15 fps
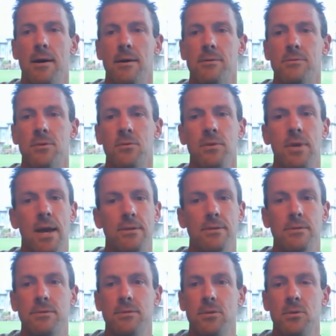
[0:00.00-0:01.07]
So yeah,
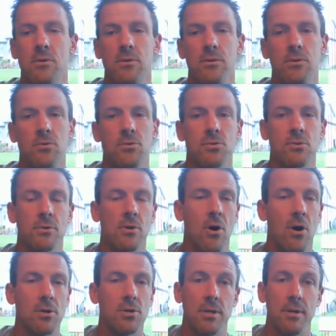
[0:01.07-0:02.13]
just you use your
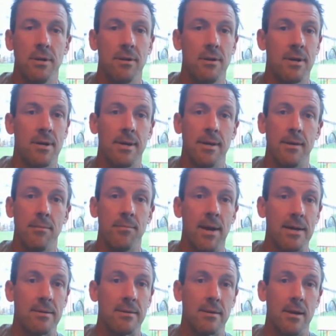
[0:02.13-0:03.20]
caution, and again,
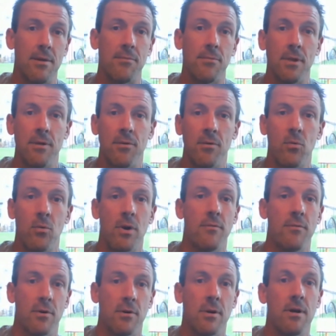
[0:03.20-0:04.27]
back to the comfort level,
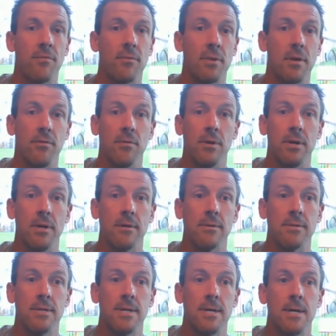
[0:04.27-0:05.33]
whatever your comfort level
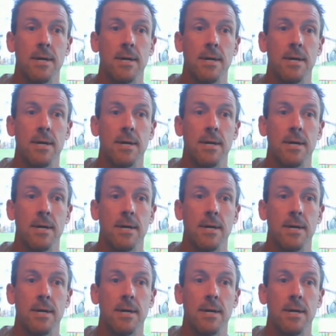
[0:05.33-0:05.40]
is.